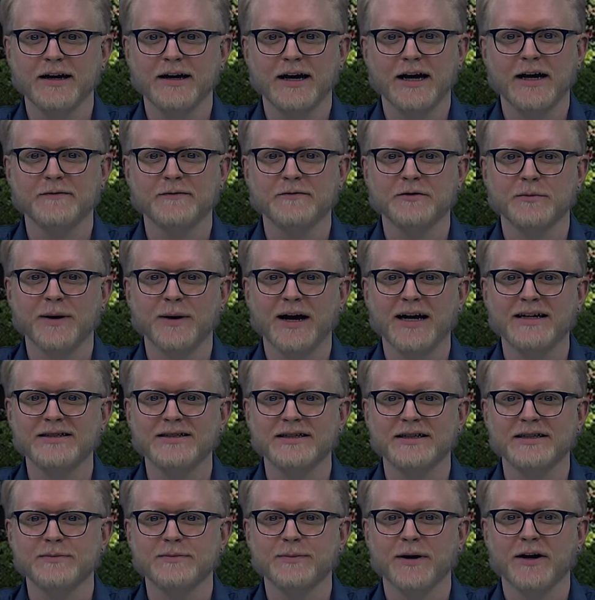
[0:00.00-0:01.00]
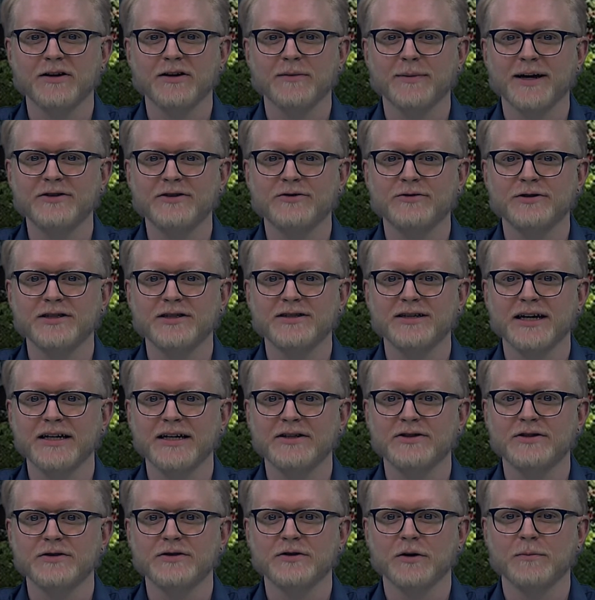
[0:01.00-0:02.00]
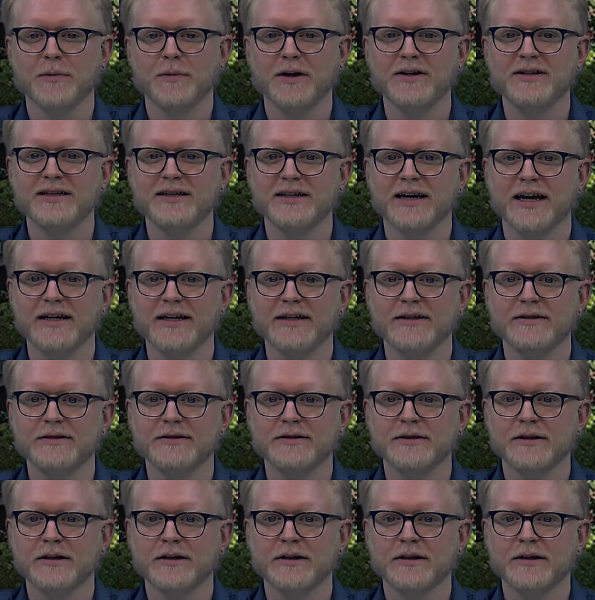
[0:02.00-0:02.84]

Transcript: after passing its parliamentary stages on Monday night,